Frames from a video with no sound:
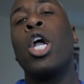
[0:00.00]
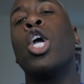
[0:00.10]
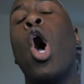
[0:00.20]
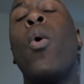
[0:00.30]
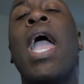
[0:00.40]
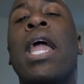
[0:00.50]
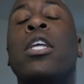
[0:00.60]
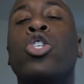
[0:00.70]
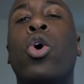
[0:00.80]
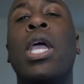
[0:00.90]
Go ahead
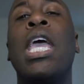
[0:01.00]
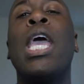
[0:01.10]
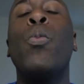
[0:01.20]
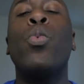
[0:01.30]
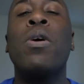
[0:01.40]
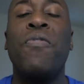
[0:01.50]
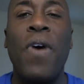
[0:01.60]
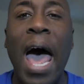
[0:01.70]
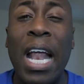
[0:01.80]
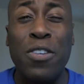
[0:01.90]
and join M1
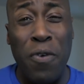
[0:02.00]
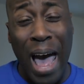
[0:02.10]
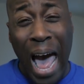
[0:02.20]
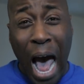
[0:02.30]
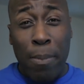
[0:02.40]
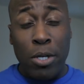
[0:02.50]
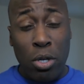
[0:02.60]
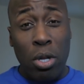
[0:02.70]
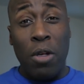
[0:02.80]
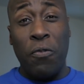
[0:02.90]
Finance for
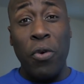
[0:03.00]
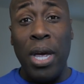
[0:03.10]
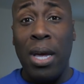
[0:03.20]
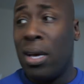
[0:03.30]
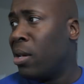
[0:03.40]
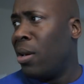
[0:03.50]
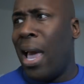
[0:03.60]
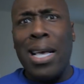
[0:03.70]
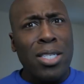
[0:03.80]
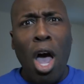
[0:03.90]
absolutely free
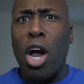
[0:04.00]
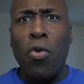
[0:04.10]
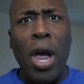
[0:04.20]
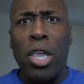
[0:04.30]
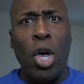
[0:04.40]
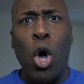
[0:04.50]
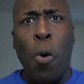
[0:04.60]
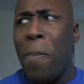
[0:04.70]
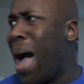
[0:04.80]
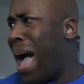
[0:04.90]
and start creating your
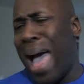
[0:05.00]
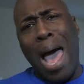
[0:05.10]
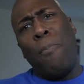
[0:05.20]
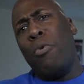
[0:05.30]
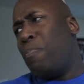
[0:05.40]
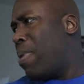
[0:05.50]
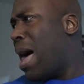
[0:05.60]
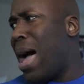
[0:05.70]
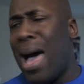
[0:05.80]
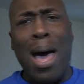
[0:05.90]
own pie. Apple
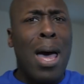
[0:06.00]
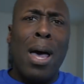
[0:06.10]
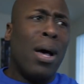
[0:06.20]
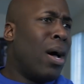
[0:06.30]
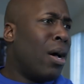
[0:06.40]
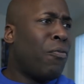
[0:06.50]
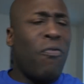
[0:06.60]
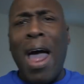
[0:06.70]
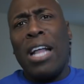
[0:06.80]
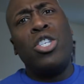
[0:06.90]
pie, uh,
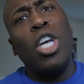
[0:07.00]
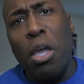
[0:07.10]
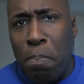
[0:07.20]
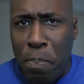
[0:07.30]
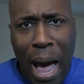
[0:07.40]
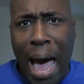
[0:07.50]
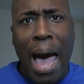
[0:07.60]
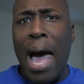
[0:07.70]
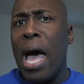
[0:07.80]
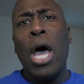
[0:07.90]
fried chicken
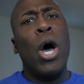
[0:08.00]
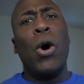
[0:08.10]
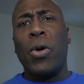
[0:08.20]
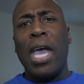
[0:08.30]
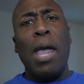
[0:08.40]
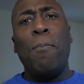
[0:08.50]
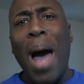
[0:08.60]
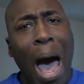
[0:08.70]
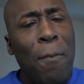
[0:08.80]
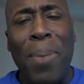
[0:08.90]
pie, okay,
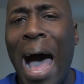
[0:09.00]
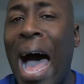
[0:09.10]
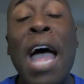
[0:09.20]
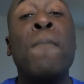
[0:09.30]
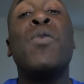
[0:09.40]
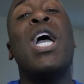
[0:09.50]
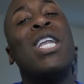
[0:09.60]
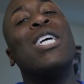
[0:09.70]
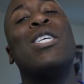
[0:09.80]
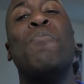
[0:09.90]
pot pie. It
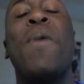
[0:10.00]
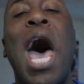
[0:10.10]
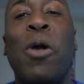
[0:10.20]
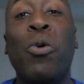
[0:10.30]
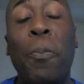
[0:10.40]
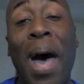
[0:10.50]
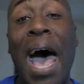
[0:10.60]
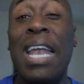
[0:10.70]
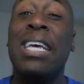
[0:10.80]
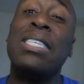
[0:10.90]
doesn't matter what
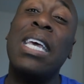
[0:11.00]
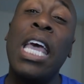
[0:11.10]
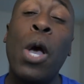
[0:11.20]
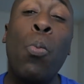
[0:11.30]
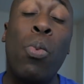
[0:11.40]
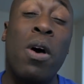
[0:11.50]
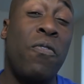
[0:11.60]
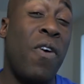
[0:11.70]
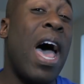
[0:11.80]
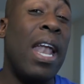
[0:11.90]
pie it is.
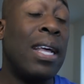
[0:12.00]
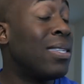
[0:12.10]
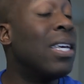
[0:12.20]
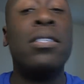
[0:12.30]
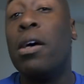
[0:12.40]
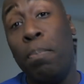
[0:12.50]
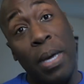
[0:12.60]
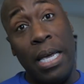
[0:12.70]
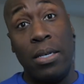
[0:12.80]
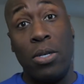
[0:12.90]
M1 Finance is a
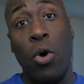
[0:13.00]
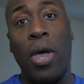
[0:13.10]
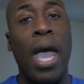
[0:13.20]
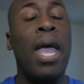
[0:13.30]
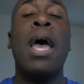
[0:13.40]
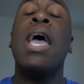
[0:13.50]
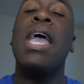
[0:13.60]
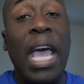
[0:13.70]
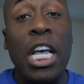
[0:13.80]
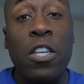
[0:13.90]
beast, okay?
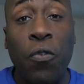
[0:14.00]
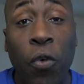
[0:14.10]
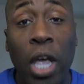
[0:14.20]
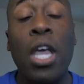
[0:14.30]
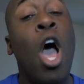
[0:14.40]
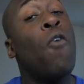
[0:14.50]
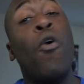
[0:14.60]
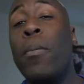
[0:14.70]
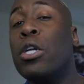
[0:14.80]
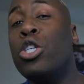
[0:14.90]
It's free
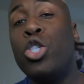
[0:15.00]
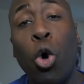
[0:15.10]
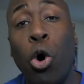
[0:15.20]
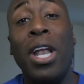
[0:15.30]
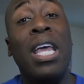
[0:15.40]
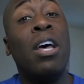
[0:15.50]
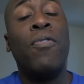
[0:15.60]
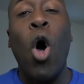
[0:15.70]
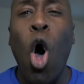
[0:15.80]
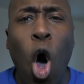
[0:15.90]
for majority
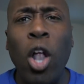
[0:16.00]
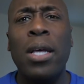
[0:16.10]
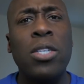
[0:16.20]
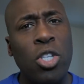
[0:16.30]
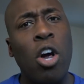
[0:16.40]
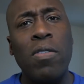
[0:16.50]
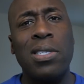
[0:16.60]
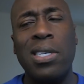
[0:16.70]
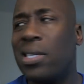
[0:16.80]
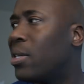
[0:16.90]
of all its
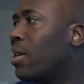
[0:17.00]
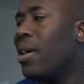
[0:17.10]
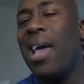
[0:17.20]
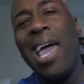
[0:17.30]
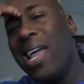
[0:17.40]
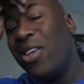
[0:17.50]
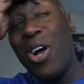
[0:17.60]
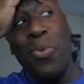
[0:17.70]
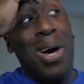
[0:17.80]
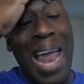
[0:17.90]
services. And you
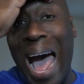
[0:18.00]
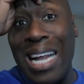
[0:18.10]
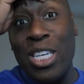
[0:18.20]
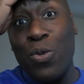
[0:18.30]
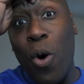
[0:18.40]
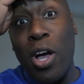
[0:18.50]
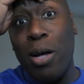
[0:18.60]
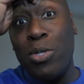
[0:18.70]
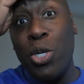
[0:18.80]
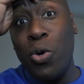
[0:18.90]
know what? I just woke
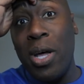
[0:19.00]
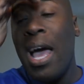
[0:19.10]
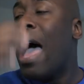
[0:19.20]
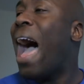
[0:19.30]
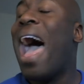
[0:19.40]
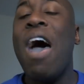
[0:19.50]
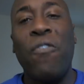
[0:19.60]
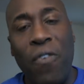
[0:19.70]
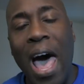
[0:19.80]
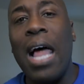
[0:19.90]
up to it. I
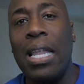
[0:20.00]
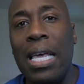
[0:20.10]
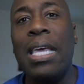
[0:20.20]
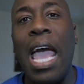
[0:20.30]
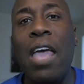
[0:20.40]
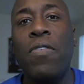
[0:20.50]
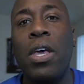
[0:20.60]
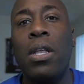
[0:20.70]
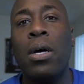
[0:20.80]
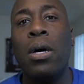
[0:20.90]
finally gave
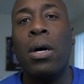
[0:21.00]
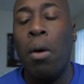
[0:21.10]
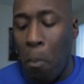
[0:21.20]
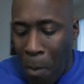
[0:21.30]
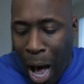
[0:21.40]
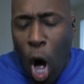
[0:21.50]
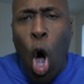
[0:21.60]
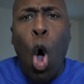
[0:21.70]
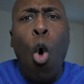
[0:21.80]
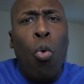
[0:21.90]
it my
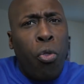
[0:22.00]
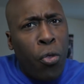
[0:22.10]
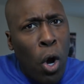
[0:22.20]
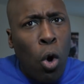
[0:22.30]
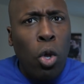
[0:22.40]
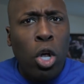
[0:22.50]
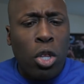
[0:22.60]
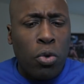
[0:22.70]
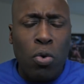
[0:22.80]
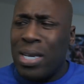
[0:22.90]
own thorough
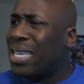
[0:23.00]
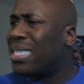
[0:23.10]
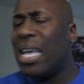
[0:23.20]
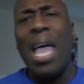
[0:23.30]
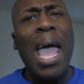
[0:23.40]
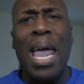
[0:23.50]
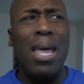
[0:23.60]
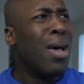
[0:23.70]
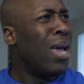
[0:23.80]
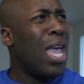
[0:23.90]
look through because I said,
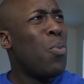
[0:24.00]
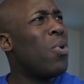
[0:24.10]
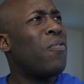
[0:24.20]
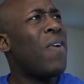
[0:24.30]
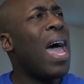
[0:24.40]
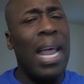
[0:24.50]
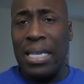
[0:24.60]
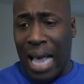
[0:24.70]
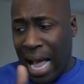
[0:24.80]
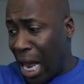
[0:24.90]
hey, M1
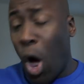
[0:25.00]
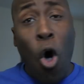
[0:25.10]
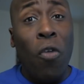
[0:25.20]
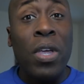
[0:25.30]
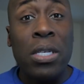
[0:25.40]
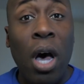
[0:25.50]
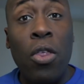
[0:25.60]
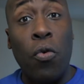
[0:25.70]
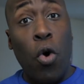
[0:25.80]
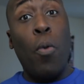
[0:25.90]
Finance, I got all these
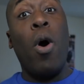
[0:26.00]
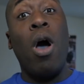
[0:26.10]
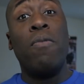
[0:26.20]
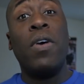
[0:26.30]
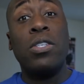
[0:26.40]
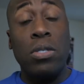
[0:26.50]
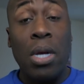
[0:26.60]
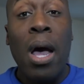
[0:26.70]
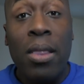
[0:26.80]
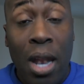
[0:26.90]
other robot
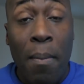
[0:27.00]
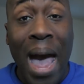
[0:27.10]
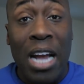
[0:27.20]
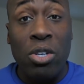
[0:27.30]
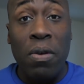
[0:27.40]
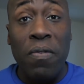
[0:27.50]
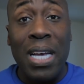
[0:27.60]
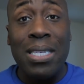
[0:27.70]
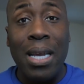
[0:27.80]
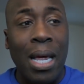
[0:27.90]
investors that I'm actually
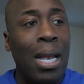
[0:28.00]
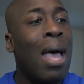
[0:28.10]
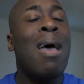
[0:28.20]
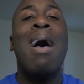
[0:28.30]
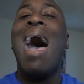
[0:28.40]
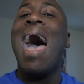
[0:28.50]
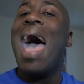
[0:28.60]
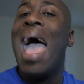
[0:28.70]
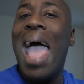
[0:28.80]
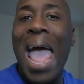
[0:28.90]
investing in.
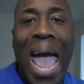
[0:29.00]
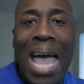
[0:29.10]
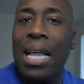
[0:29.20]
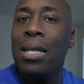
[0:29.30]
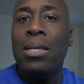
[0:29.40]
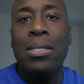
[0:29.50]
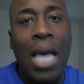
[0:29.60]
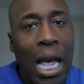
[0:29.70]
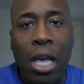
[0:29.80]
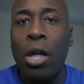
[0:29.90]
I had to
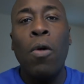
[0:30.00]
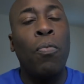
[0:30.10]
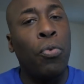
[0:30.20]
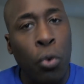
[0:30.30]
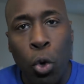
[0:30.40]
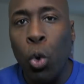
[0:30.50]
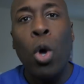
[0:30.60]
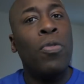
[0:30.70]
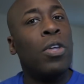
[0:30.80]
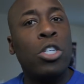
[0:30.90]
take it
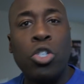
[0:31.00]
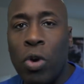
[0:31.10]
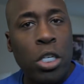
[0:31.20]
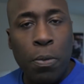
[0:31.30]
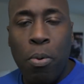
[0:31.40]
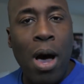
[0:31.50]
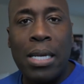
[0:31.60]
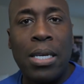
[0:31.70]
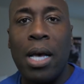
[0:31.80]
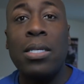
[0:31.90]
through the stringent
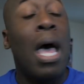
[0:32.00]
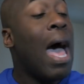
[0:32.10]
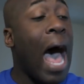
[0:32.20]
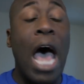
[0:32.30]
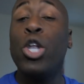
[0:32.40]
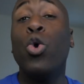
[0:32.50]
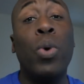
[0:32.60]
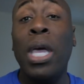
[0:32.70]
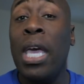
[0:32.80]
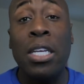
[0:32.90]
process I do
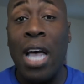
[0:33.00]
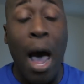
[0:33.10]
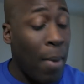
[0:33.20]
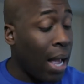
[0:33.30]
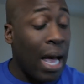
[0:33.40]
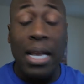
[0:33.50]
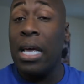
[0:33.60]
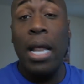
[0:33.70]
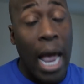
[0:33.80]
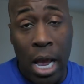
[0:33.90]
with each app like I
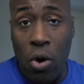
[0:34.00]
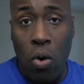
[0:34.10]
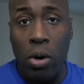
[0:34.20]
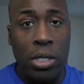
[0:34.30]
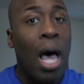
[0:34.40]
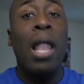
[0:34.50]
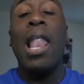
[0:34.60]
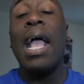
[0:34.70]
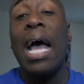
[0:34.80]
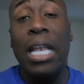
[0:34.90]
did Acorns,
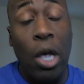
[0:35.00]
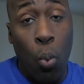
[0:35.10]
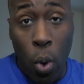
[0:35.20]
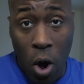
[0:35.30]
like I did